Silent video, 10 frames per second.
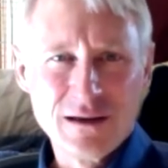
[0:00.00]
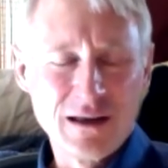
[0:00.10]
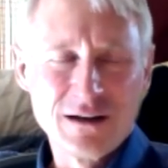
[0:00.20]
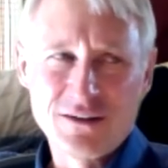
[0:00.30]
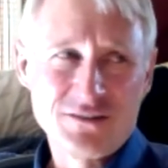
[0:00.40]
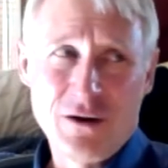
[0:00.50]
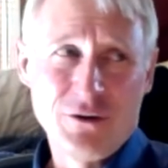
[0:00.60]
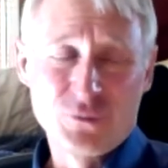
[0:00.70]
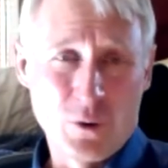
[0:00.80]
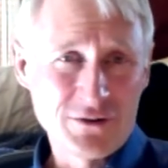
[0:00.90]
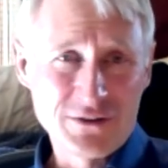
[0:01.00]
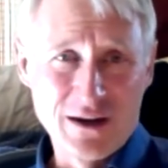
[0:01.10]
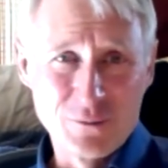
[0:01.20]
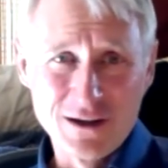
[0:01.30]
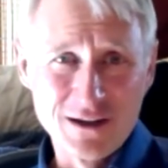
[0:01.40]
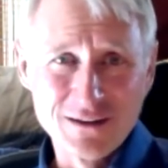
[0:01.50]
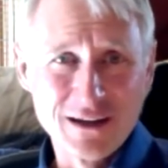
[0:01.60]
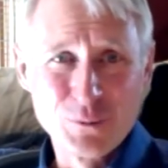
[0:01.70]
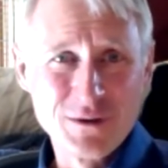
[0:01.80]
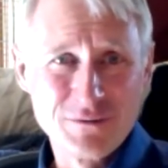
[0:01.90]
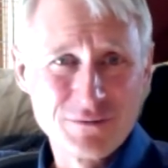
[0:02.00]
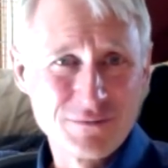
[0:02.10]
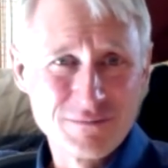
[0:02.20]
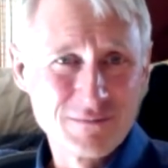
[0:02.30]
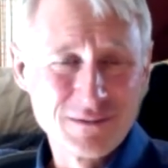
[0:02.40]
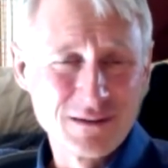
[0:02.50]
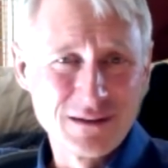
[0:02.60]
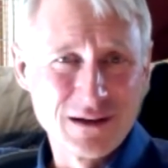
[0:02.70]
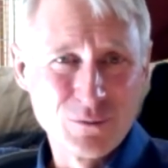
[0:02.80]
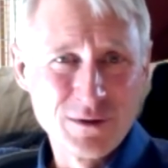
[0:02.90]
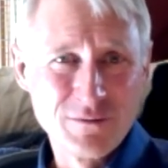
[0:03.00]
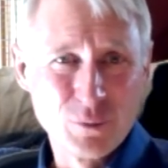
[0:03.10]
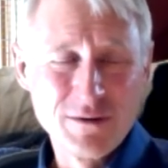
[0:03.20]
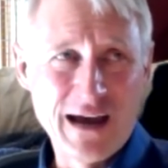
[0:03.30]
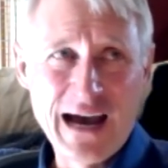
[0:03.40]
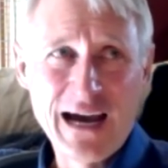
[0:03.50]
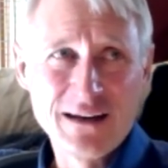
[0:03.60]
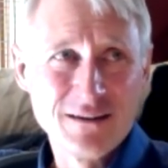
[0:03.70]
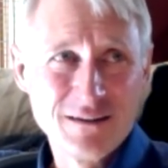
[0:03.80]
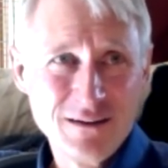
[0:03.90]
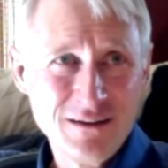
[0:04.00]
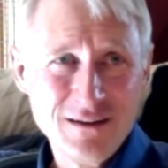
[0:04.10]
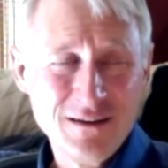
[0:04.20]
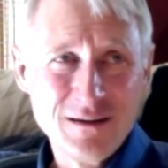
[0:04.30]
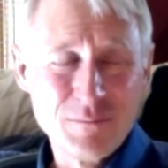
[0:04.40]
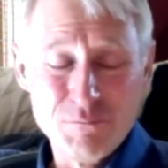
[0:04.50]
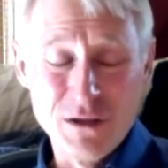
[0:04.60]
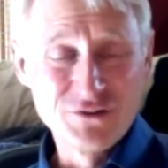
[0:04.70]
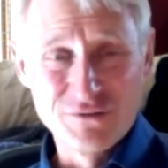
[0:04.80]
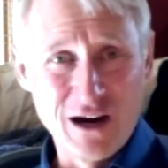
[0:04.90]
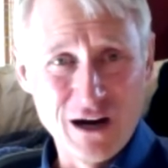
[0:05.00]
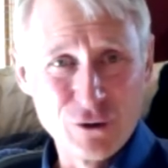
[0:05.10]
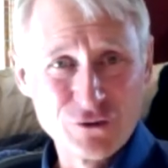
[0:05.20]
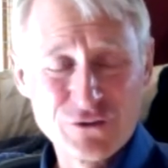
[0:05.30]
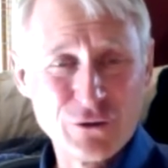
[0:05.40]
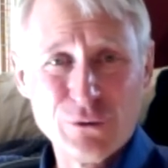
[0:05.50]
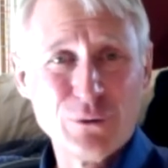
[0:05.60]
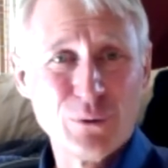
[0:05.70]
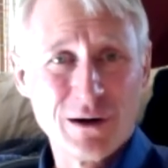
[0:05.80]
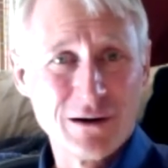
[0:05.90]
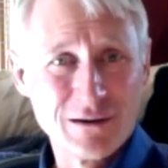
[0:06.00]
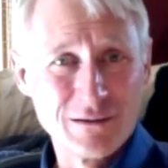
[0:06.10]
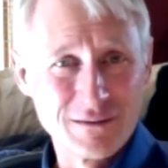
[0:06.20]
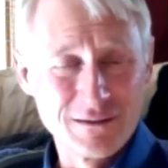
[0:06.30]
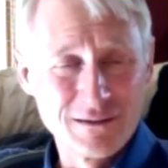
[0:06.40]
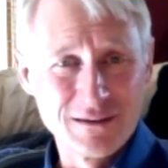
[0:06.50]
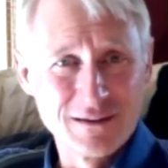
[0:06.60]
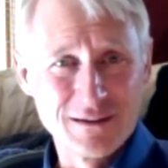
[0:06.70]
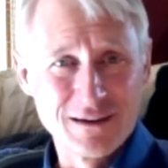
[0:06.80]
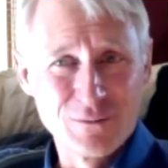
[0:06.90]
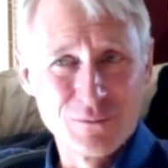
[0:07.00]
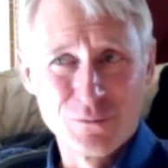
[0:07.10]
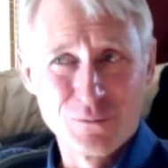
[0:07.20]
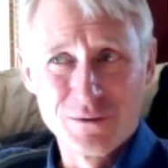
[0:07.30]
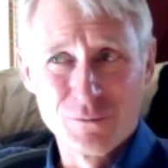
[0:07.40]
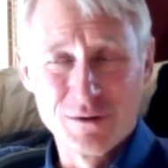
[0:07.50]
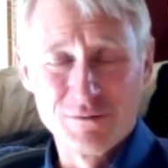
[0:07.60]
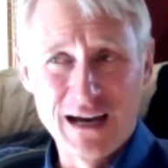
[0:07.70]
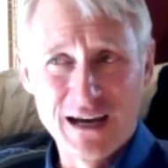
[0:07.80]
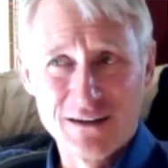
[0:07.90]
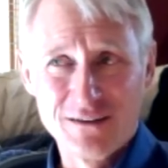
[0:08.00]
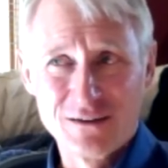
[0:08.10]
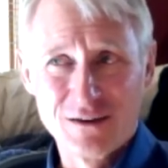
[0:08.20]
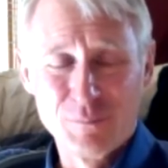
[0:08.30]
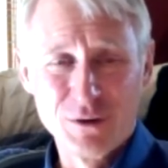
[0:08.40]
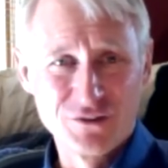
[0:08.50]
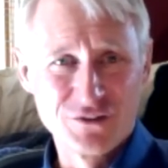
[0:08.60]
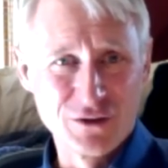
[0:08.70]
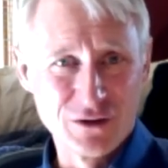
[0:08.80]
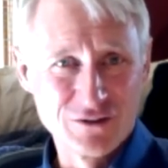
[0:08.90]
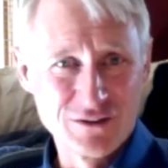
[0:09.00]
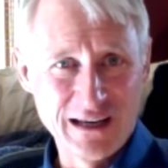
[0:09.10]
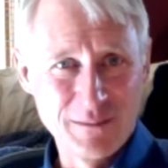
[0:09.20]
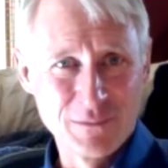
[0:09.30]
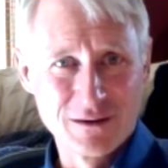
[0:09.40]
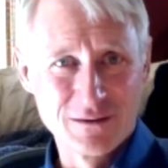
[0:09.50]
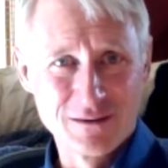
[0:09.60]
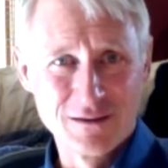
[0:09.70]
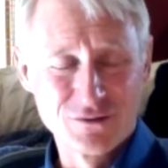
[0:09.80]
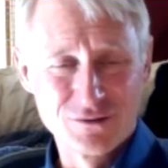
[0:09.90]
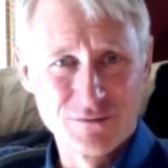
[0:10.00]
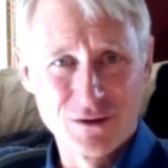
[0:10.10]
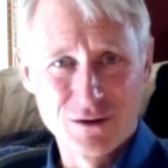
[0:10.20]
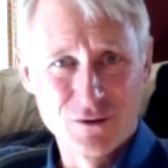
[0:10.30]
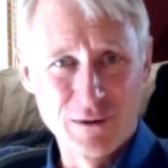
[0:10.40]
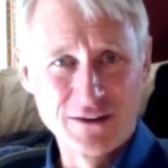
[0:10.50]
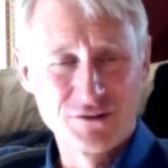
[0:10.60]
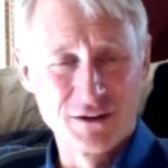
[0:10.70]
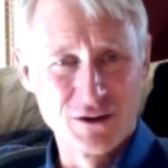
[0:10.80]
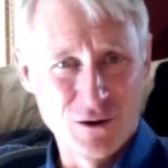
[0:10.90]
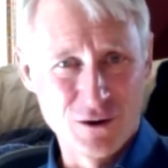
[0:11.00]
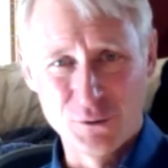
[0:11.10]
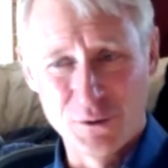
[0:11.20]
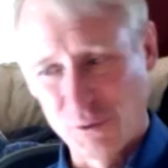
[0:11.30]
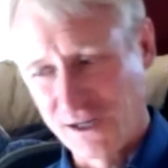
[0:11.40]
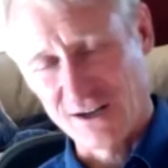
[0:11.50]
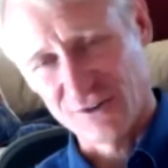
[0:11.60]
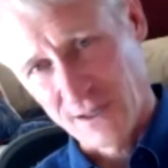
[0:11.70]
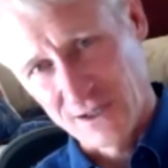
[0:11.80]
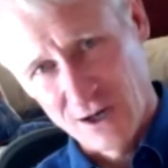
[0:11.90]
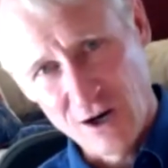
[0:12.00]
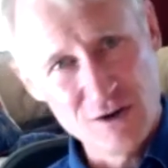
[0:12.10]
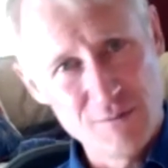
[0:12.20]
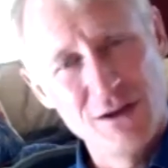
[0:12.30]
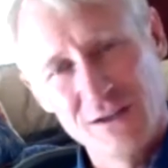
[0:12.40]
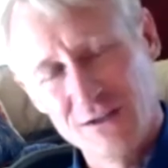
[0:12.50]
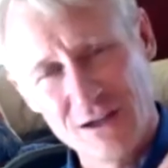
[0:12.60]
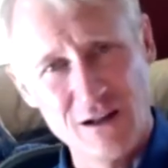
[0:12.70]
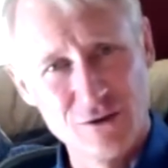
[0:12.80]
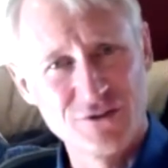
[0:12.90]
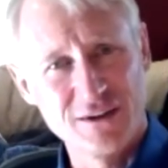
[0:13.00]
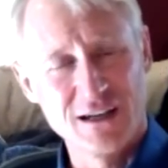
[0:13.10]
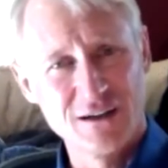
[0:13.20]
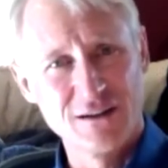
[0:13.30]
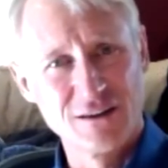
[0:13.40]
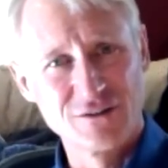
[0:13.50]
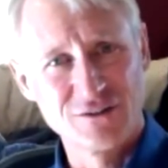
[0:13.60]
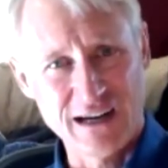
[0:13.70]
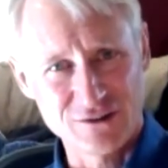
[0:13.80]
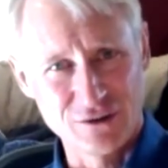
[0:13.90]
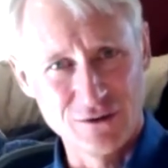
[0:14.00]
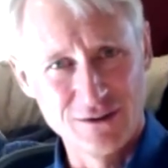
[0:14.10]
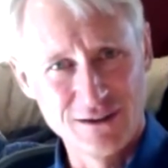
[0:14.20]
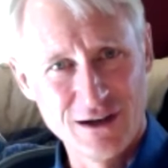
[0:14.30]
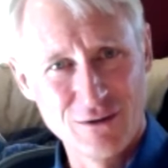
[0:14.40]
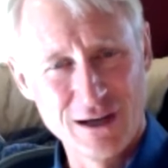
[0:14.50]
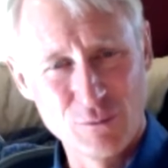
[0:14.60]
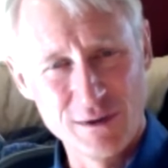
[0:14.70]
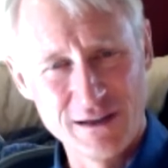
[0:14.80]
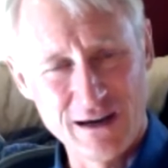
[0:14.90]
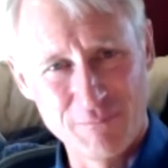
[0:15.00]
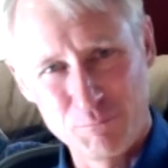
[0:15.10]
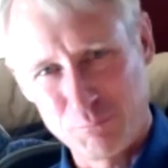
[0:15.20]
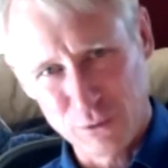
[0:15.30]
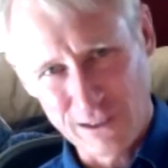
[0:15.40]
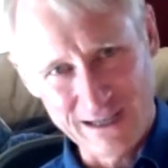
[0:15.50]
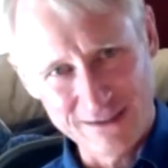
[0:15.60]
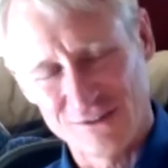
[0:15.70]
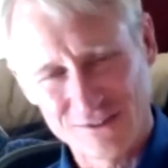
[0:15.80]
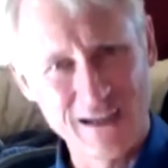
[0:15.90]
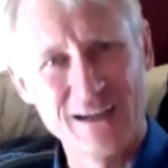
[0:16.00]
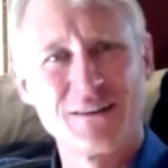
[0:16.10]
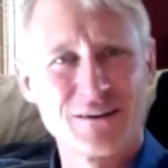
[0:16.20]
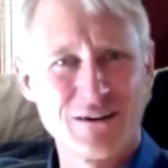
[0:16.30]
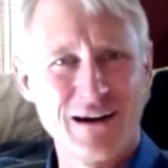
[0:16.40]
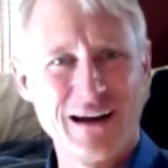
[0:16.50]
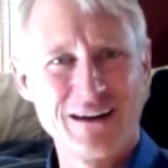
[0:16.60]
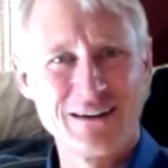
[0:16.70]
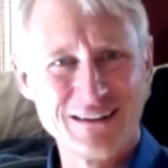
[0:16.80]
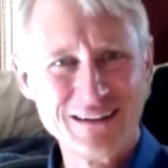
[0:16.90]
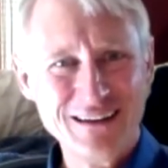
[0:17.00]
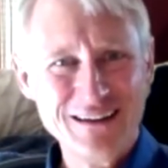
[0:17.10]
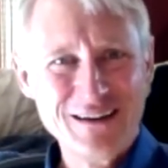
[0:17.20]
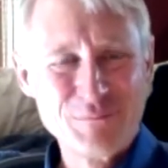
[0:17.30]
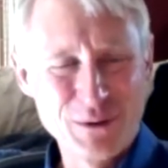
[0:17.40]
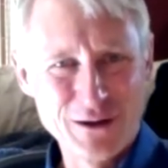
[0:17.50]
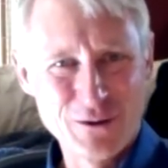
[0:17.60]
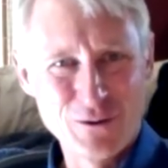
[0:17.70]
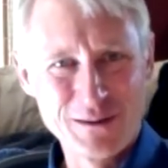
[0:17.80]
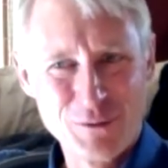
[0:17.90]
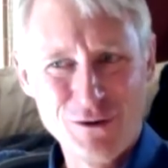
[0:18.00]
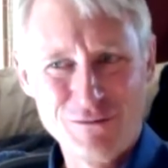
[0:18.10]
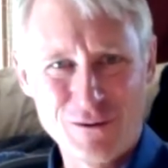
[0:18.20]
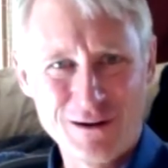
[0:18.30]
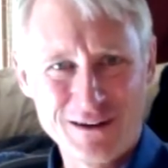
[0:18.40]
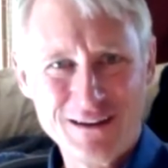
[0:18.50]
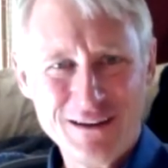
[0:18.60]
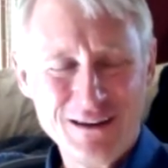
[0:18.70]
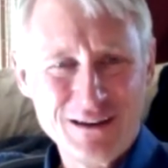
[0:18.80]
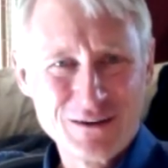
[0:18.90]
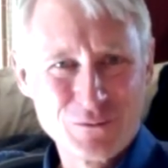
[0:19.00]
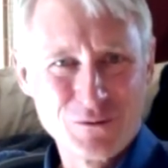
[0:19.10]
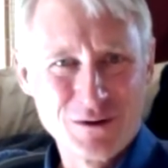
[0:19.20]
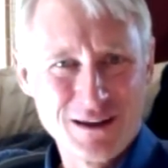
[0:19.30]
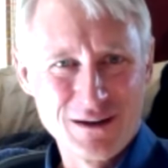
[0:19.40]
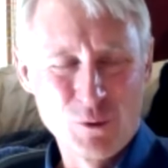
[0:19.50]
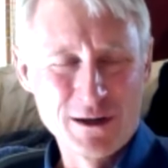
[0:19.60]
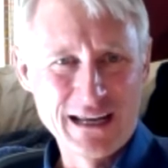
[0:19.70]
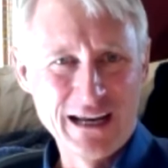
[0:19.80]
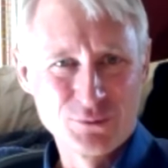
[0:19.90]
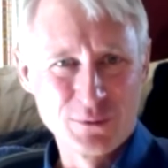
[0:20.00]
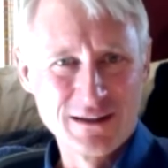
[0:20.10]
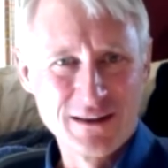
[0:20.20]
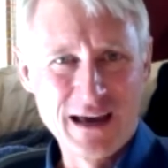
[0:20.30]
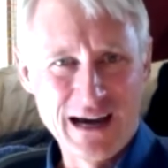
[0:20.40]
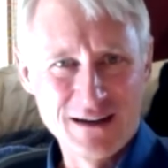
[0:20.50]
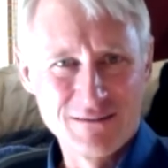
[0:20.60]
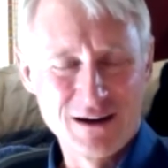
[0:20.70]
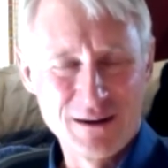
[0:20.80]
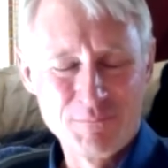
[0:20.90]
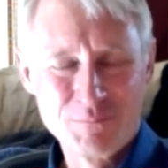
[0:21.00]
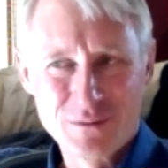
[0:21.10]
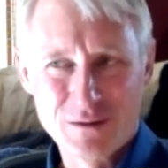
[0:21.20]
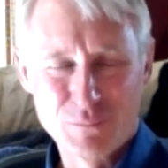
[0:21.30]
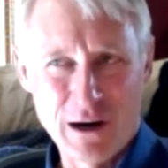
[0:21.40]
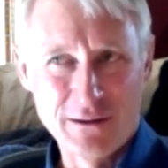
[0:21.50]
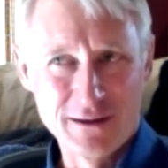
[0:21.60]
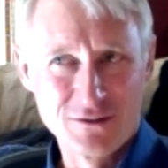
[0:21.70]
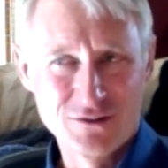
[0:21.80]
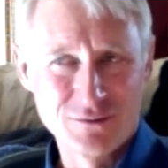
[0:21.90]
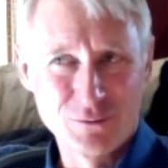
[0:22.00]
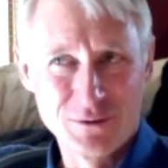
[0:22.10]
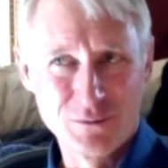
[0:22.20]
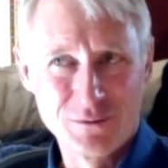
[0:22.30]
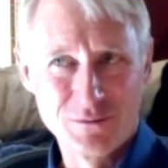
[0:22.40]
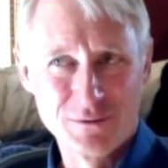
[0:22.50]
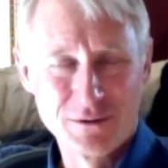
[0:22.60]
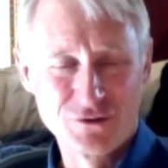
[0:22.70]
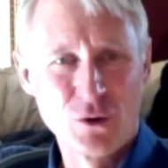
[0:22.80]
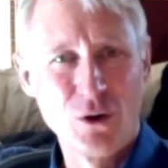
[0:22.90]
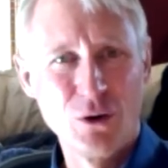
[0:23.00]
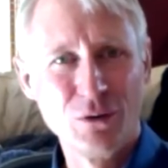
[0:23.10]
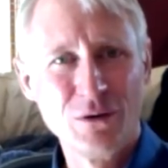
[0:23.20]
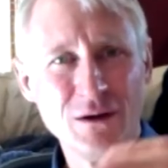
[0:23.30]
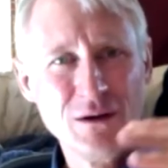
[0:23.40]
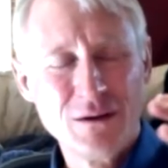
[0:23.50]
And it doesn't always work that way. like we've, you know, we we've had misfires too, where you know we, we've had a business unit team that is aggressively arguing we got to spend a hundred million dollars to get into this sector you know like we got to plant a stake in the ground and be an early mover. And in one case, we did that um, broadly. In this, we, we, there's a whole